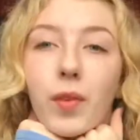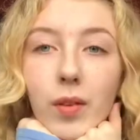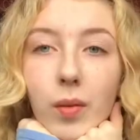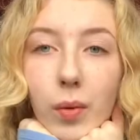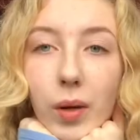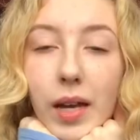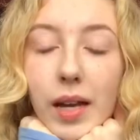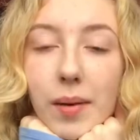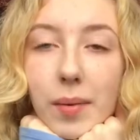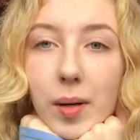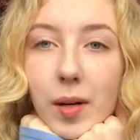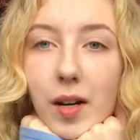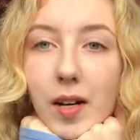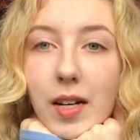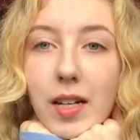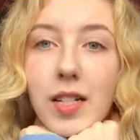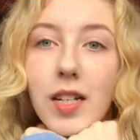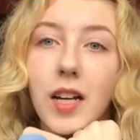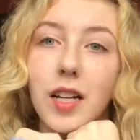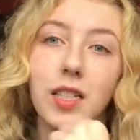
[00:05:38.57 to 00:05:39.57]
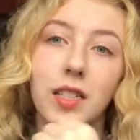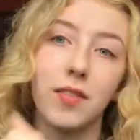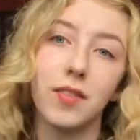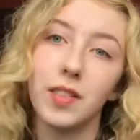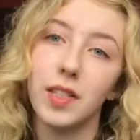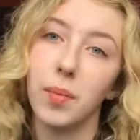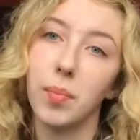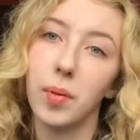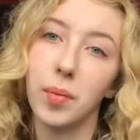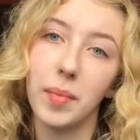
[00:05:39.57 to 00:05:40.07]
We had on tons of
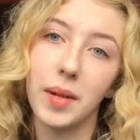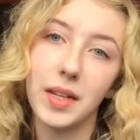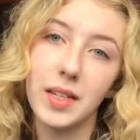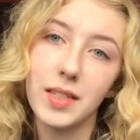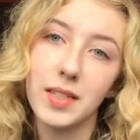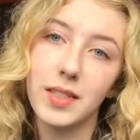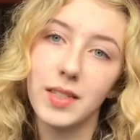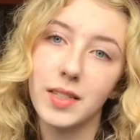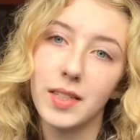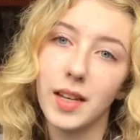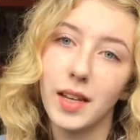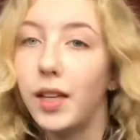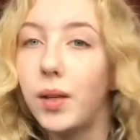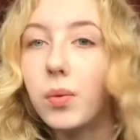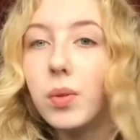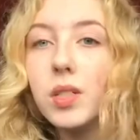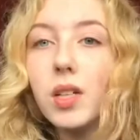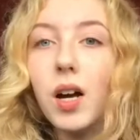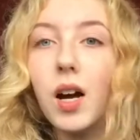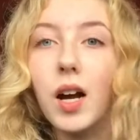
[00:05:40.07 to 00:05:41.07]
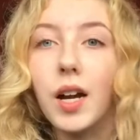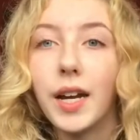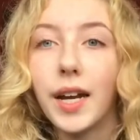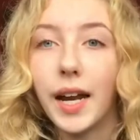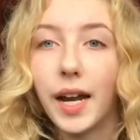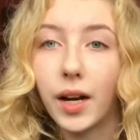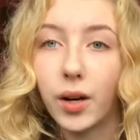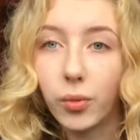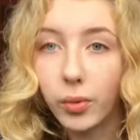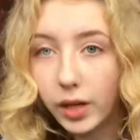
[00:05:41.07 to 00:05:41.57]
supplements. He was on
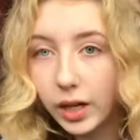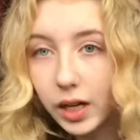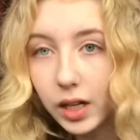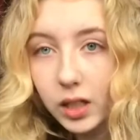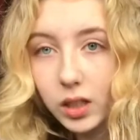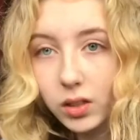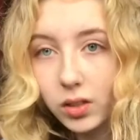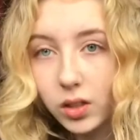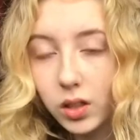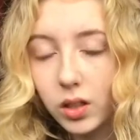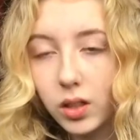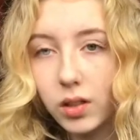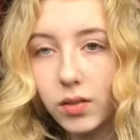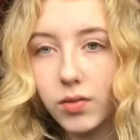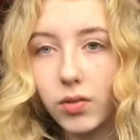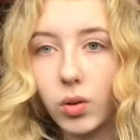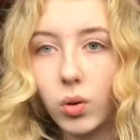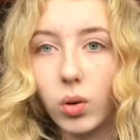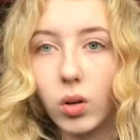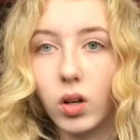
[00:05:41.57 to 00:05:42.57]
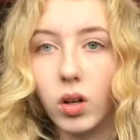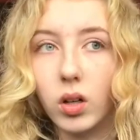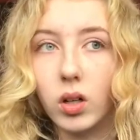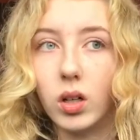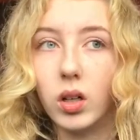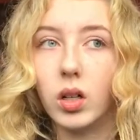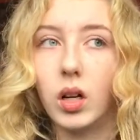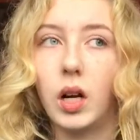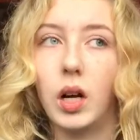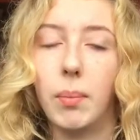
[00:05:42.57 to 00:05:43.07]
Equiox
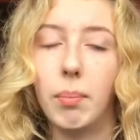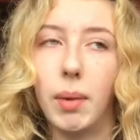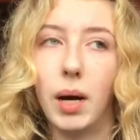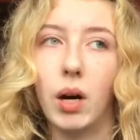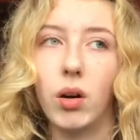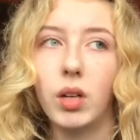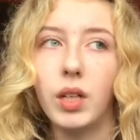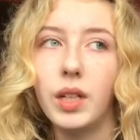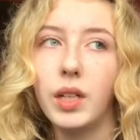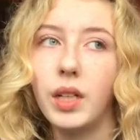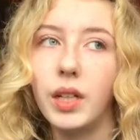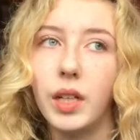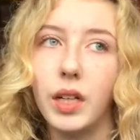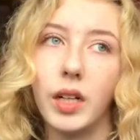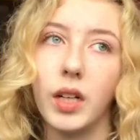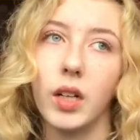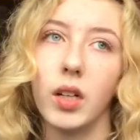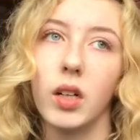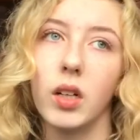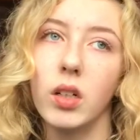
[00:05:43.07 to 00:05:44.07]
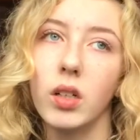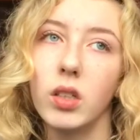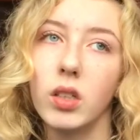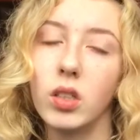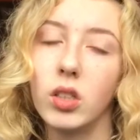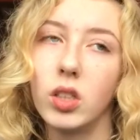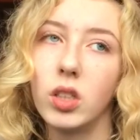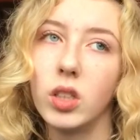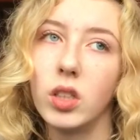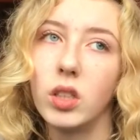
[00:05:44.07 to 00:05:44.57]
for about a year,
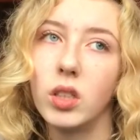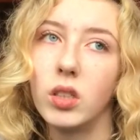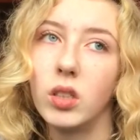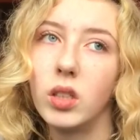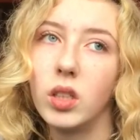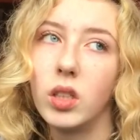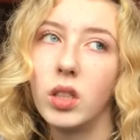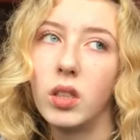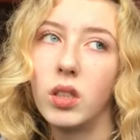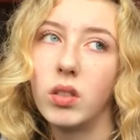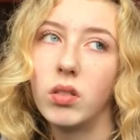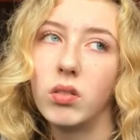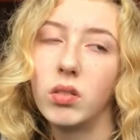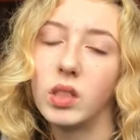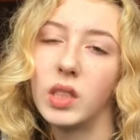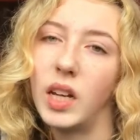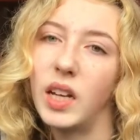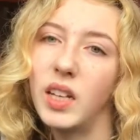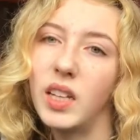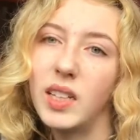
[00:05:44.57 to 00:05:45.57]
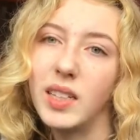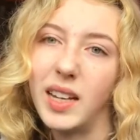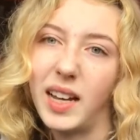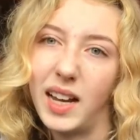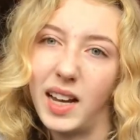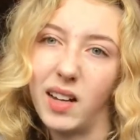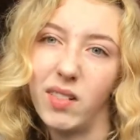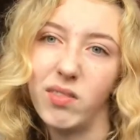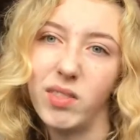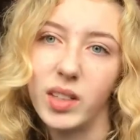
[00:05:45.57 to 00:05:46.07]
just, it's kind of like
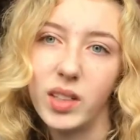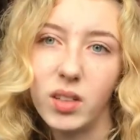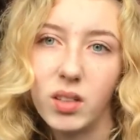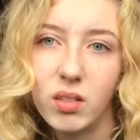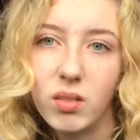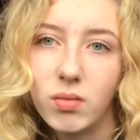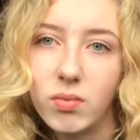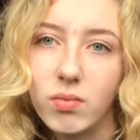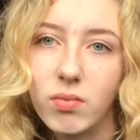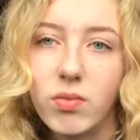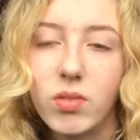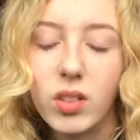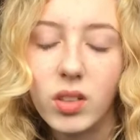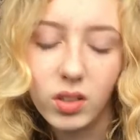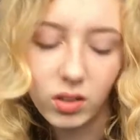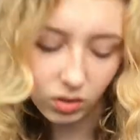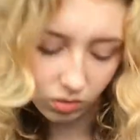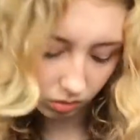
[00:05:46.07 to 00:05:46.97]
Advil for the